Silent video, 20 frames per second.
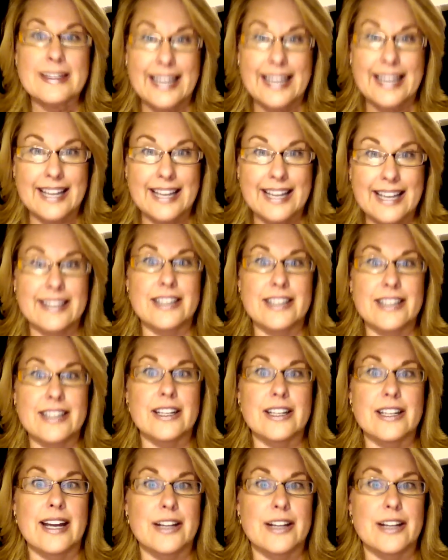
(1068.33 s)
And then
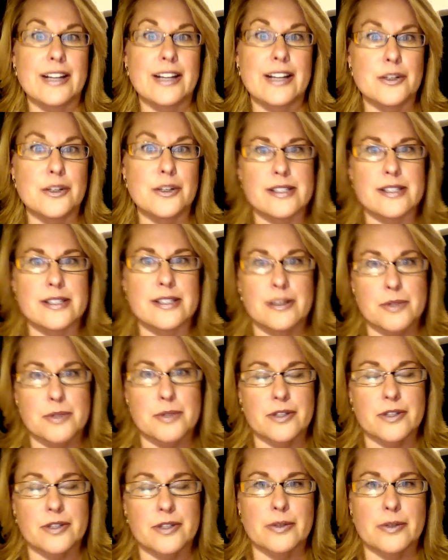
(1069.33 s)
you as an
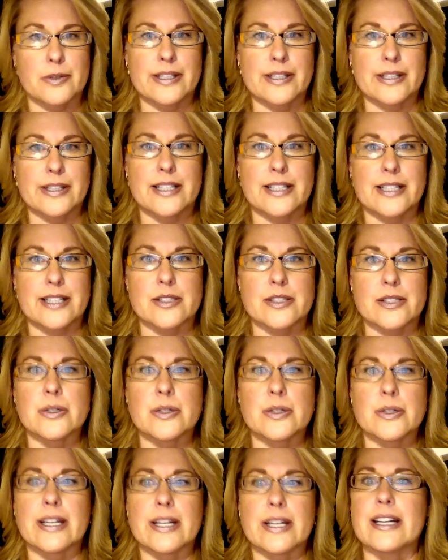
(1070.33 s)
observer realize,
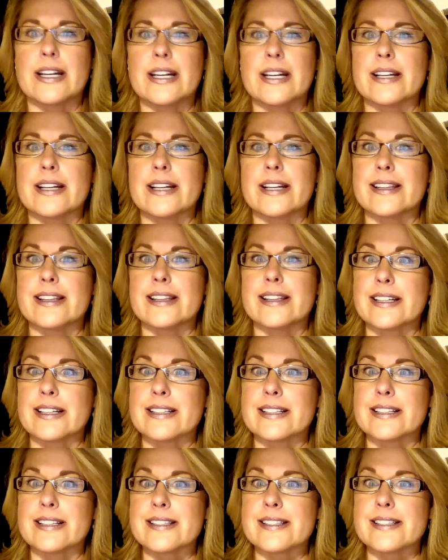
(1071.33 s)
okay, I think
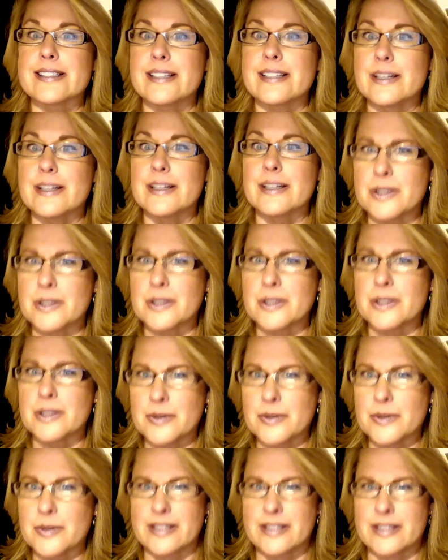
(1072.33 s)
it's time to go on
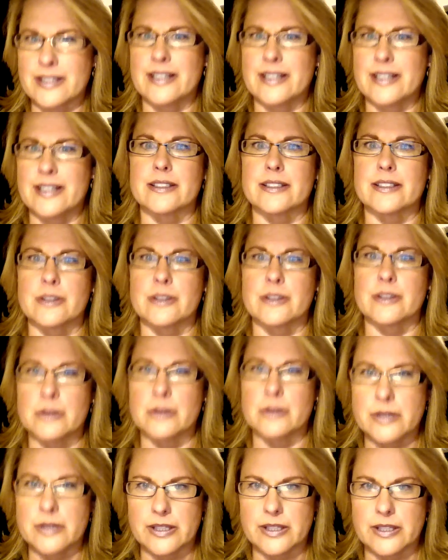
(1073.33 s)
to the next. They're
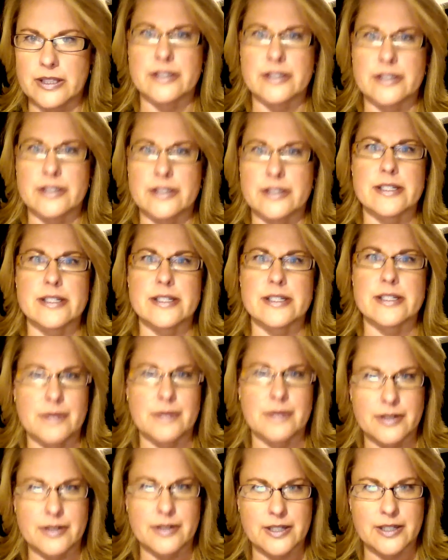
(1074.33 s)
losing their steam. They're
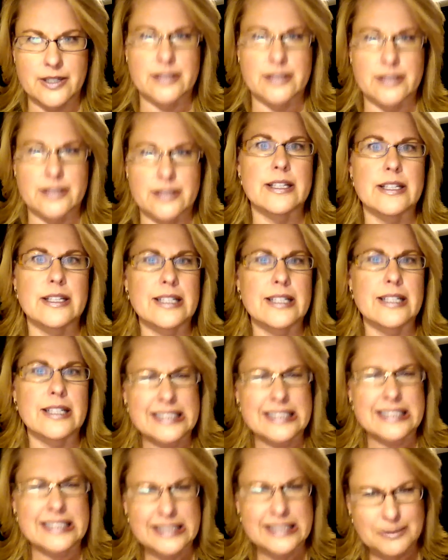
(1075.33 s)
not.
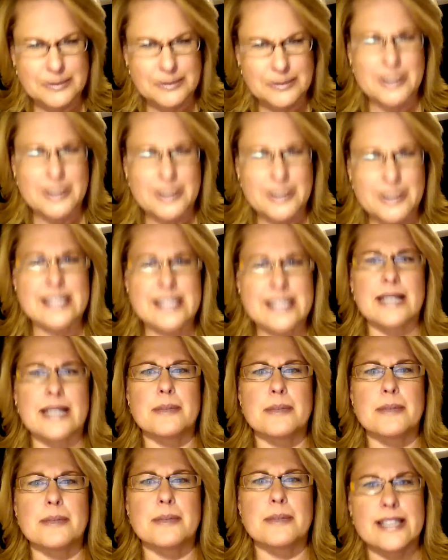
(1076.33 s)
Maybe it's time to
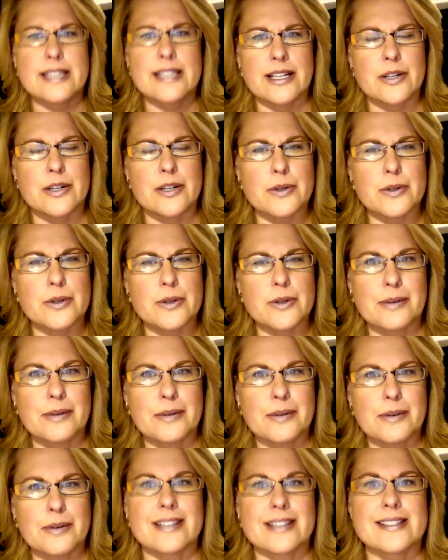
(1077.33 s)
say, okay, we're
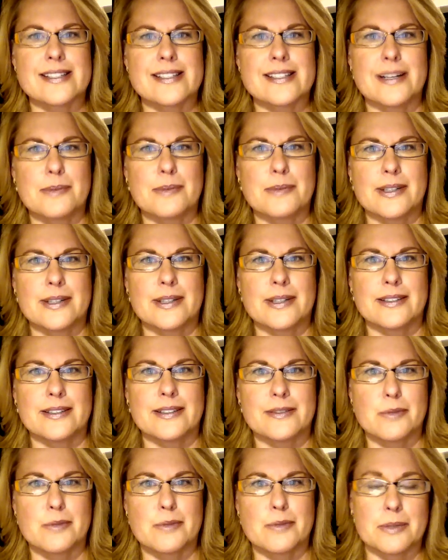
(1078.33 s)
going to stop on
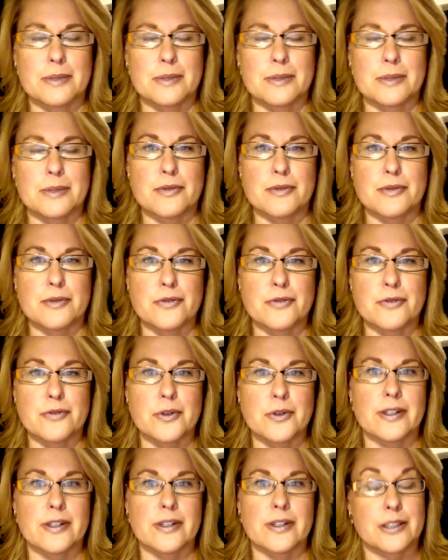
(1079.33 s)
prompt number
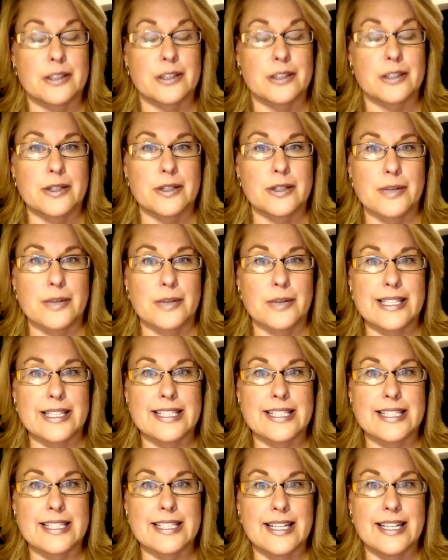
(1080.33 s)
4, not go all the way to
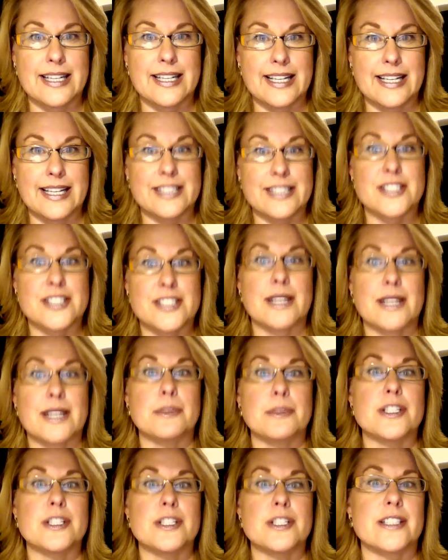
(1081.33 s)
10. It's time to
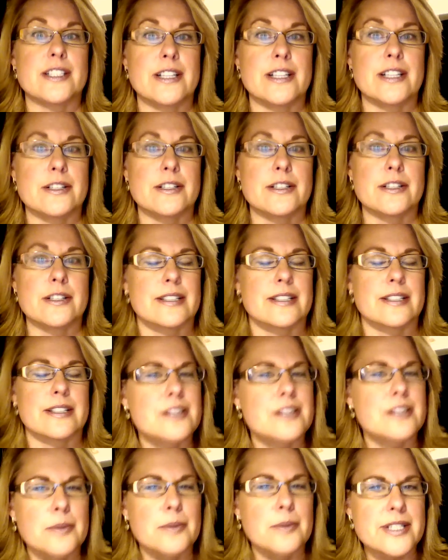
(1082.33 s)
change gears. It's so
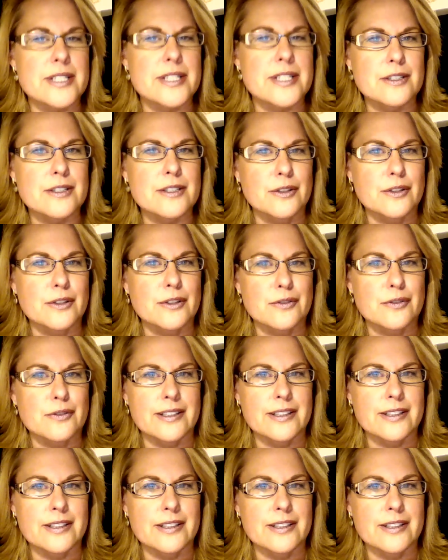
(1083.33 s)
much easier to feel